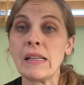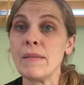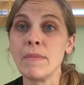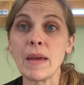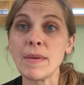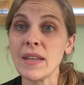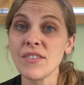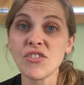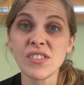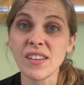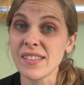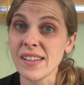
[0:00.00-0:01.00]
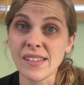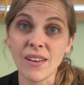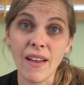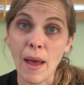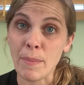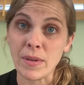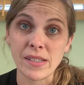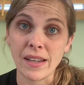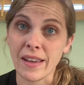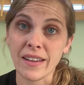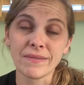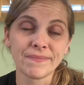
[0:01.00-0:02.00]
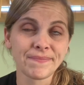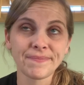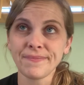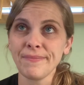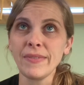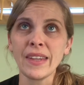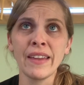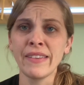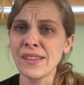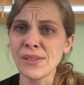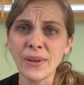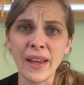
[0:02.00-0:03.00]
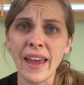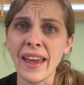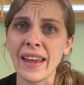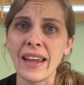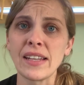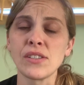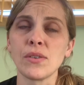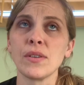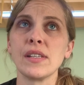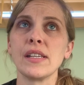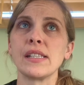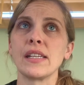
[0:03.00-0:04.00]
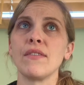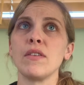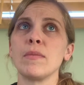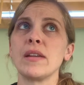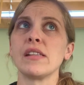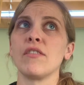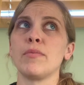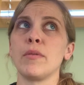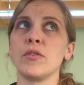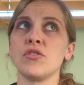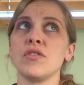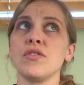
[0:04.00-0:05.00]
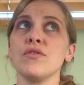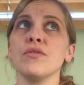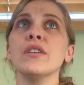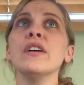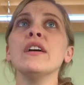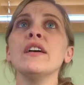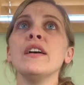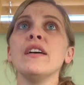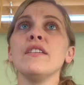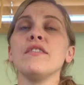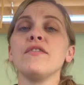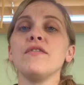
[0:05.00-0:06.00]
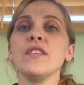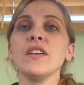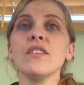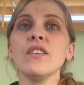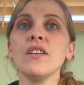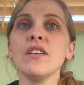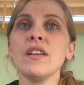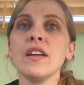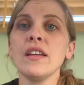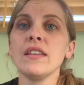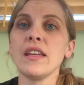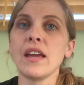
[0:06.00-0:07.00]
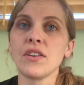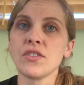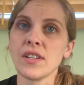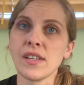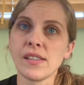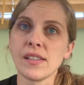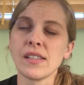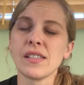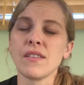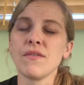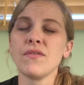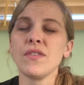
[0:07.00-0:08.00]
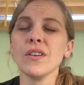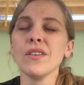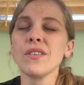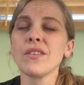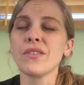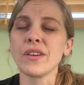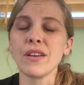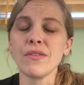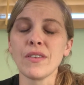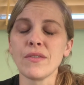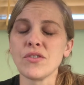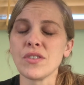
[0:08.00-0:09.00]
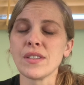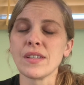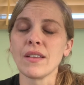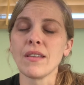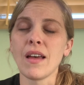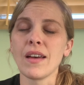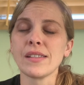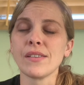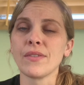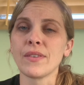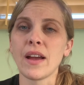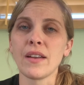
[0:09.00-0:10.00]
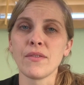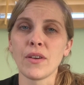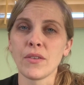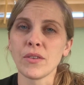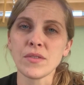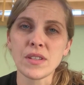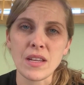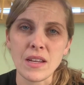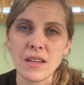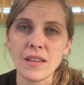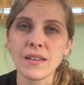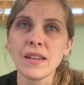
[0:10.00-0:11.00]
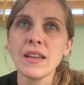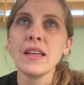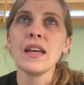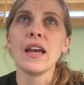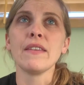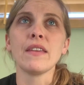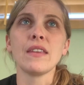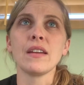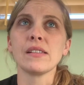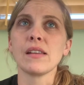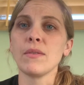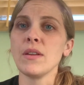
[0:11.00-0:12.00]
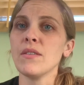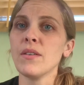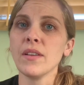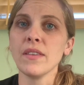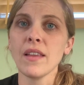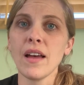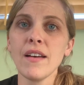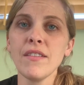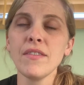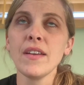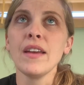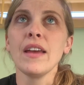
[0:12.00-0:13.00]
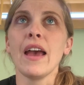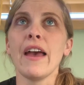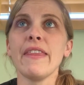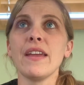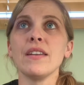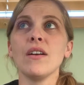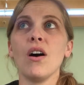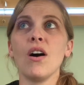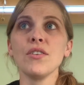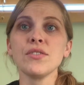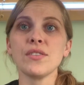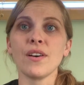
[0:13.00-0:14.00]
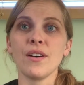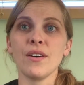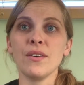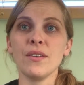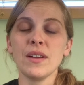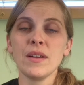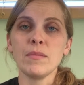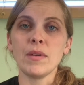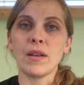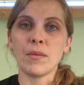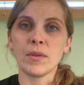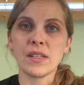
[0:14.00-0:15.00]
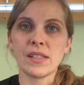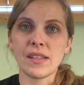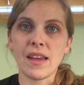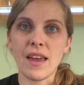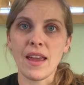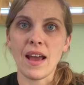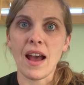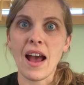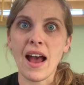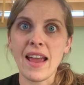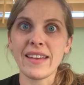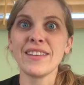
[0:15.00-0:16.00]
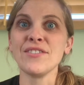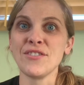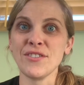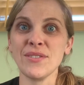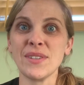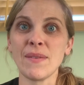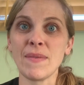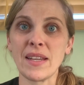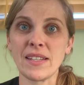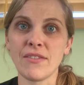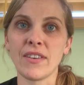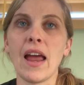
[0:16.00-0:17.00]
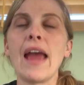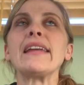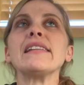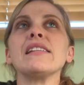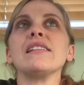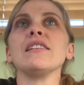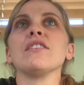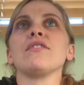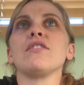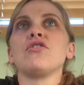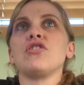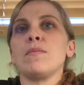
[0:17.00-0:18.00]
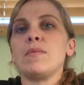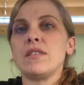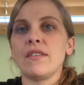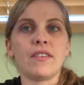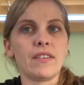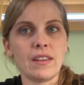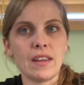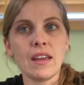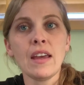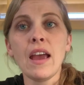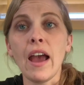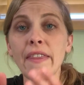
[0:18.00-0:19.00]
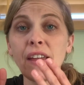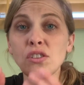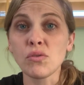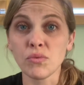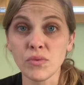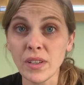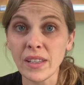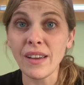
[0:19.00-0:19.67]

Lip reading: maybe it just doesn't all happen today. And that's okay. And so it's giving myself permission to feel the anxiousness, feel the grief of just the loss of kind of our routine and the things that we know and love. And then also being able to say, I can choose something different. I can steer the ship differently. And that's really